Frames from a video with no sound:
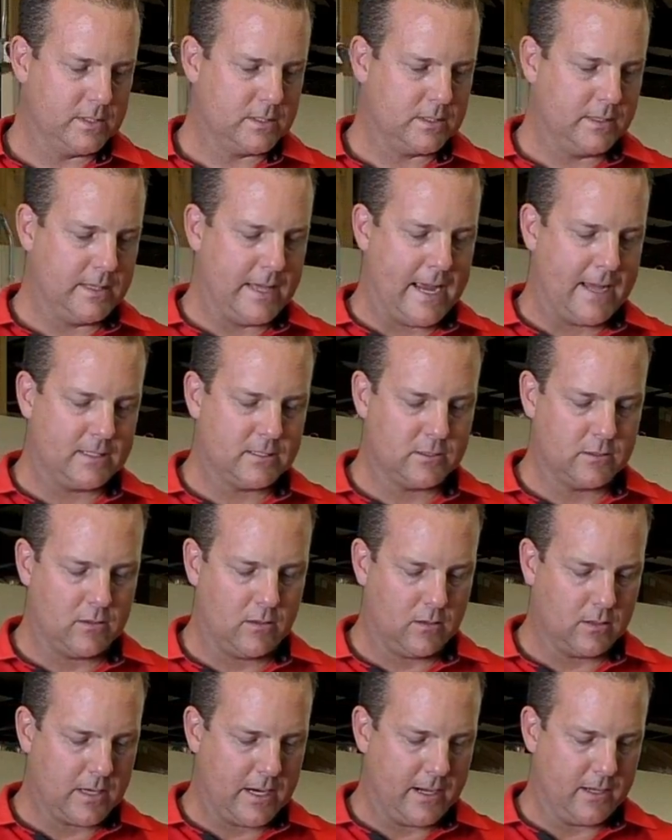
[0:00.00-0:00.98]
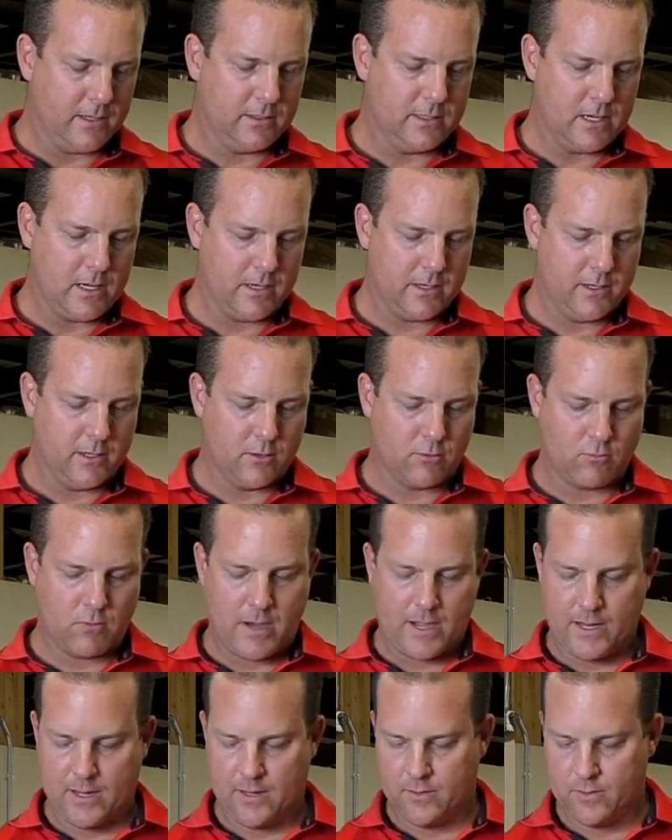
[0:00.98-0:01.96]
once that's all kind of done and
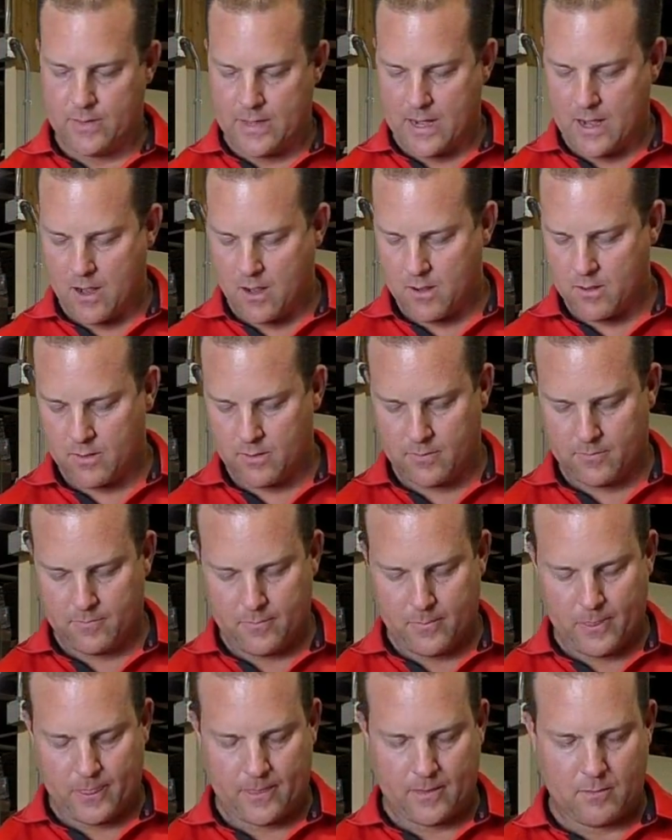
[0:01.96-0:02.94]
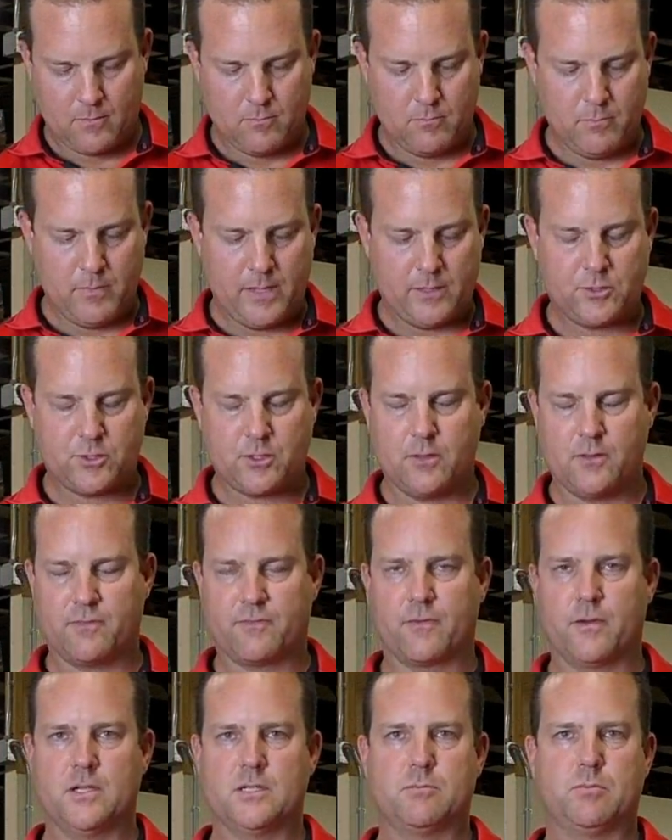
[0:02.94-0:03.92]
you're ready there, make sure
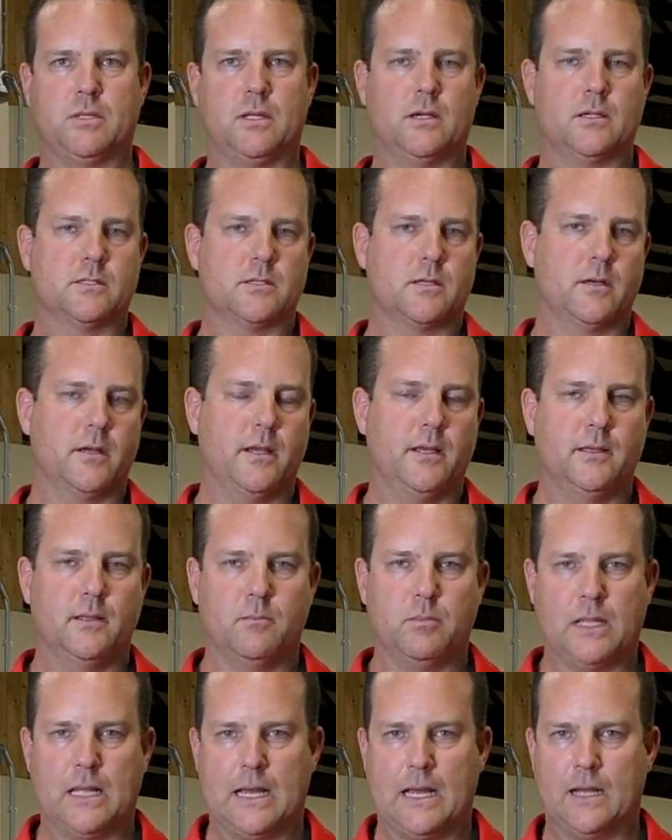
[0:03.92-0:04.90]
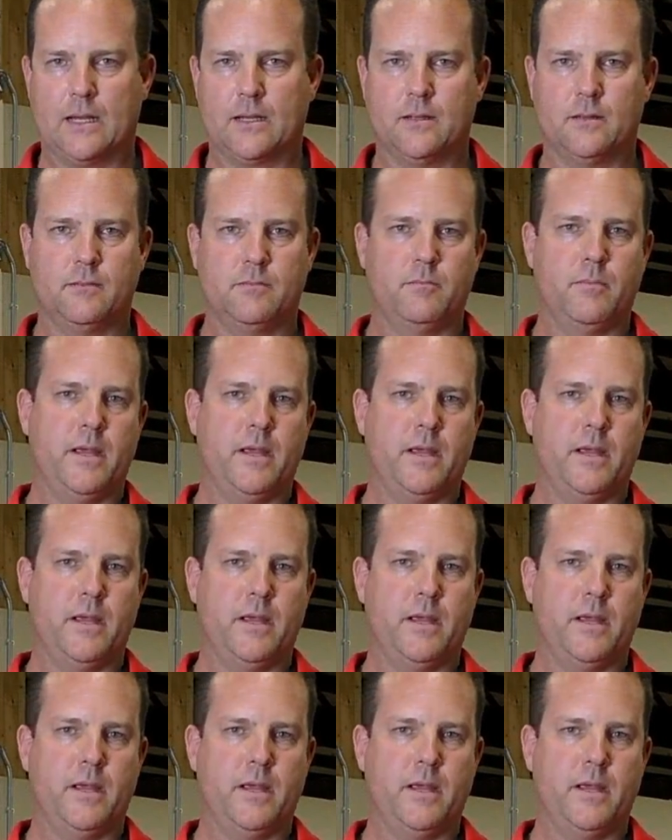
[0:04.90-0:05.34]
the freeze plugs are in the block.